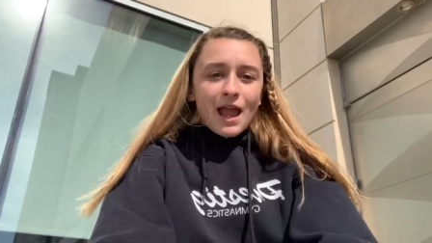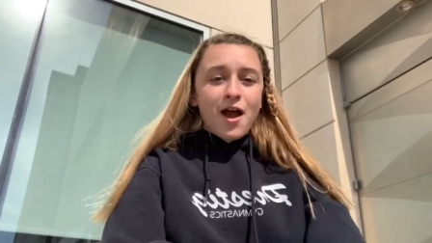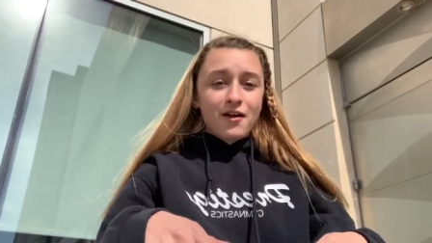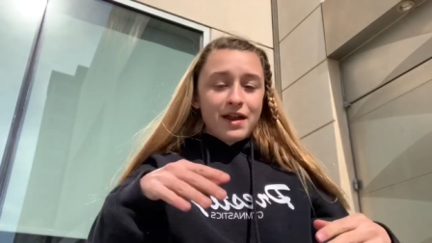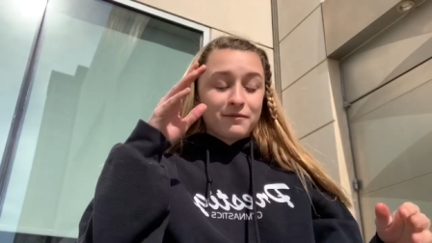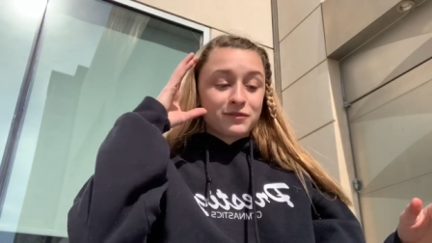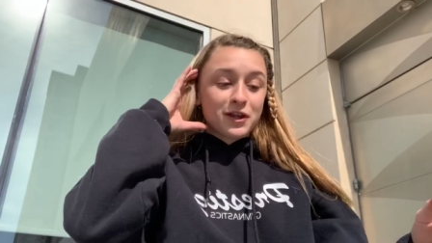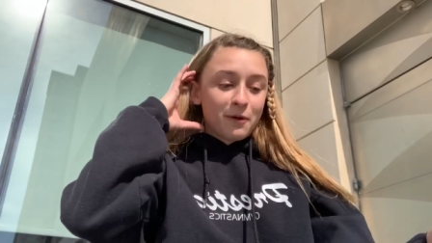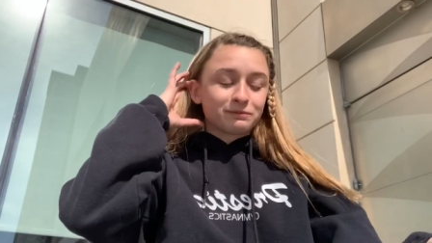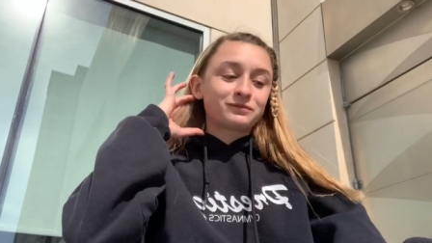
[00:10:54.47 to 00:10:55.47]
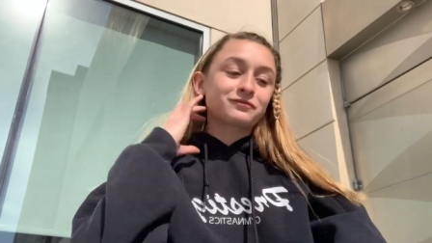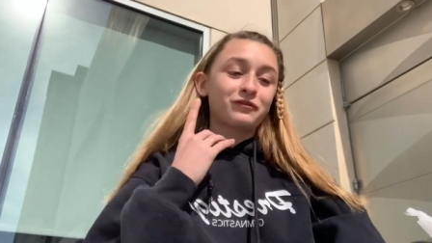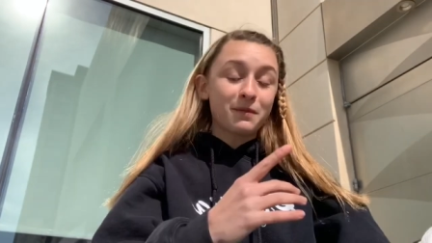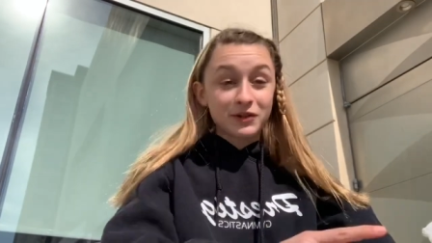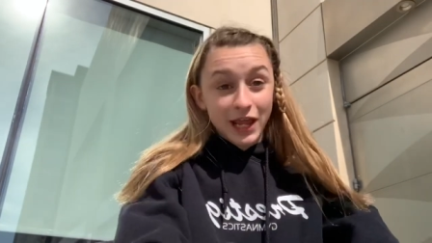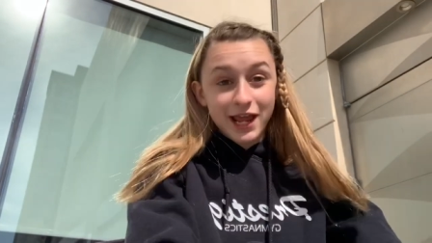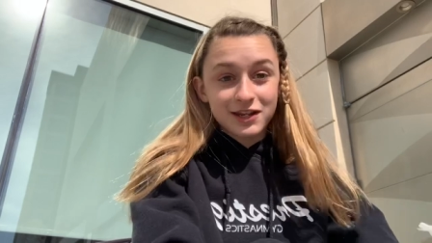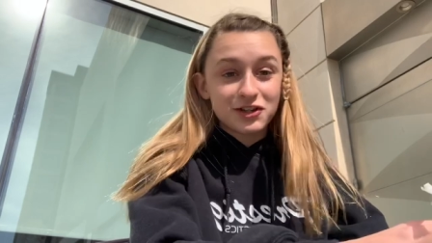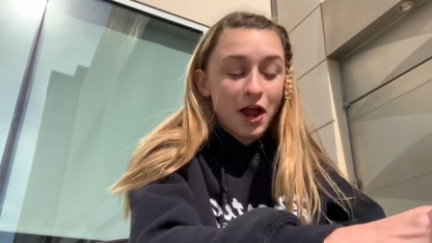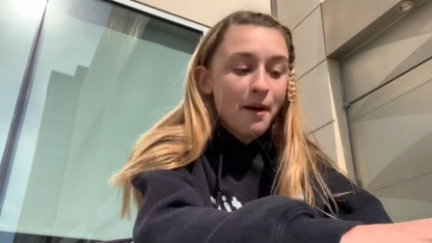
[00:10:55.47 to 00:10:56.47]
All right, so from the candy
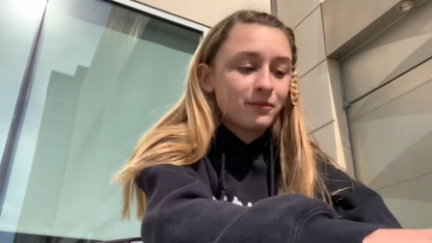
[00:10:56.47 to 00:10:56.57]
shop,